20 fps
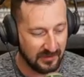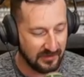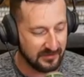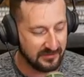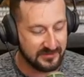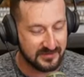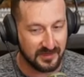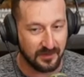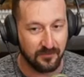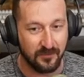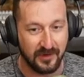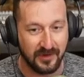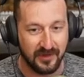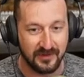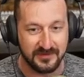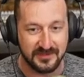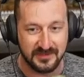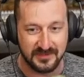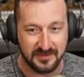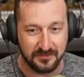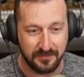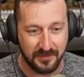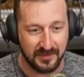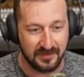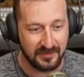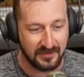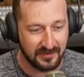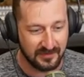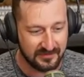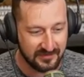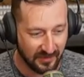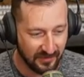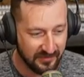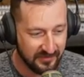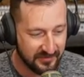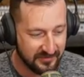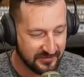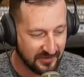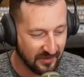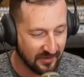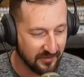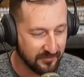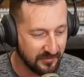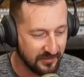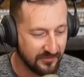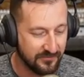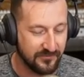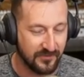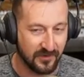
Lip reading: in someone else's opinion, it's undesirable